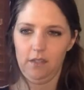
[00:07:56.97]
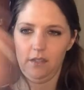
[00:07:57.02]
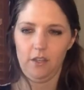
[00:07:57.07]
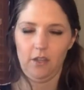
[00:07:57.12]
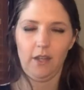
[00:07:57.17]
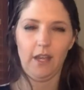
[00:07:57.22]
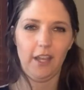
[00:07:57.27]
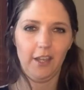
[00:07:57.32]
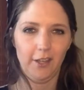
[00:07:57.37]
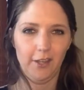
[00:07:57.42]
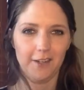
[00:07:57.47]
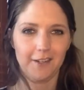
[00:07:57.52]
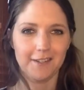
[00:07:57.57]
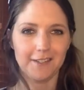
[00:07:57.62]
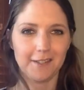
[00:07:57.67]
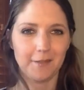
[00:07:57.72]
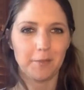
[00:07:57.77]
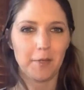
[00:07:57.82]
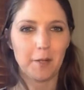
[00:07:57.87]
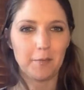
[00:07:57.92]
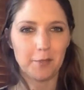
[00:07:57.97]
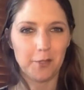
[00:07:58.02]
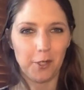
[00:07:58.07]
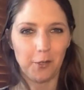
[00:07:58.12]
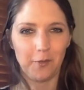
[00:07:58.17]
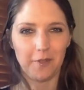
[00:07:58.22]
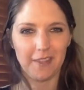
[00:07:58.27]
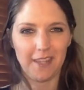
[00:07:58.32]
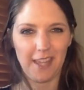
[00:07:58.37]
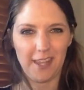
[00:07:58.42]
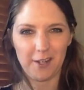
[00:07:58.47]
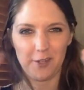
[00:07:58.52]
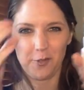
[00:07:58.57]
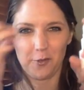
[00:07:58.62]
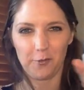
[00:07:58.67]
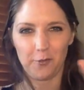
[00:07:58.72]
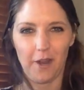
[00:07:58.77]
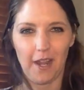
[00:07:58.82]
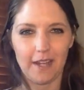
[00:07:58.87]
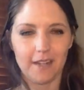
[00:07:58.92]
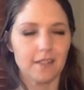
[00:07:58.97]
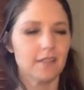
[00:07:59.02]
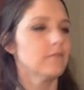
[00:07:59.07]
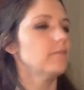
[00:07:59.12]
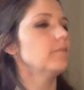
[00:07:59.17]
Okay, good. Sometimes you don't want that direct.